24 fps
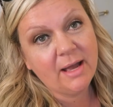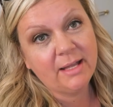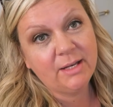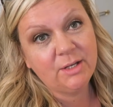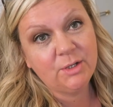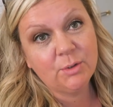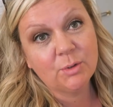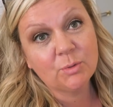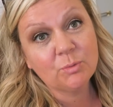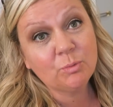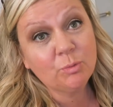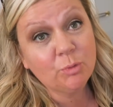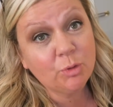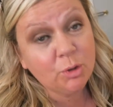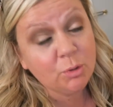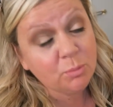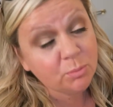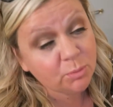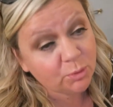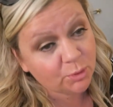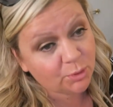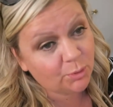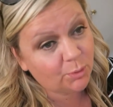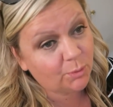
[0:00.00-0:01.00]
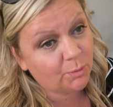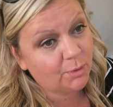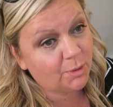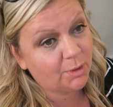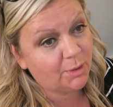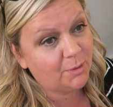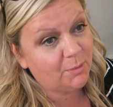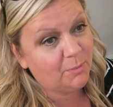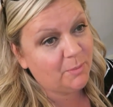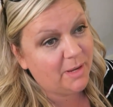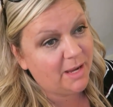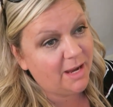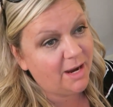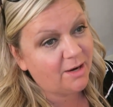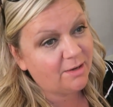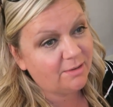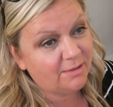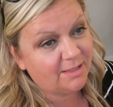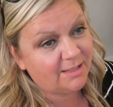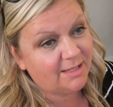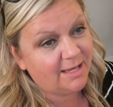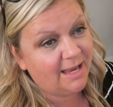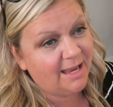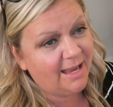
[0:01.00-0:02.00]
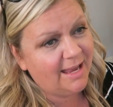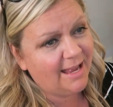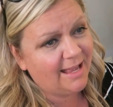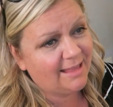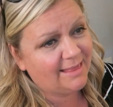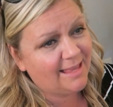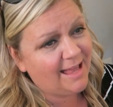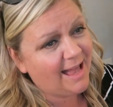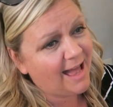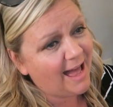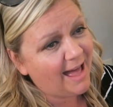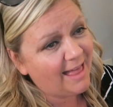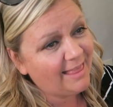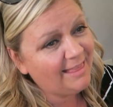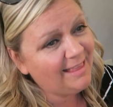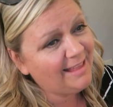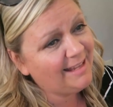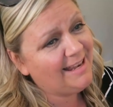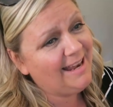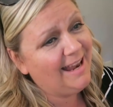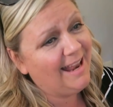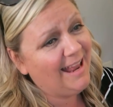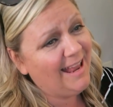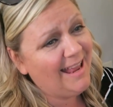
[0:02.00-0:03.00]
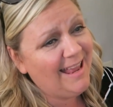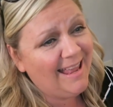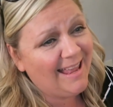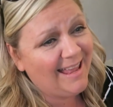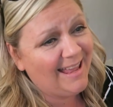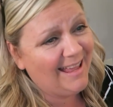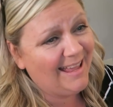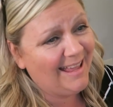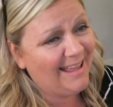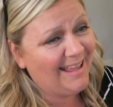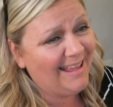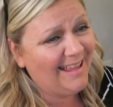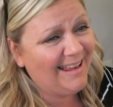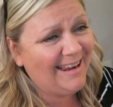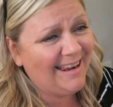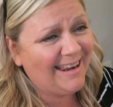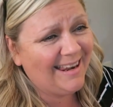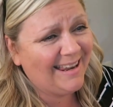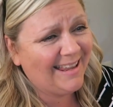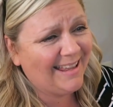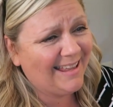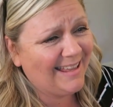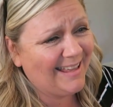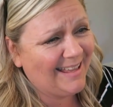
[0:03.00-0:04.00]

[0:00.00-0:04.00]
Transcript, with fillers: ahead and do a room tour. We are staying at the Holiday Inn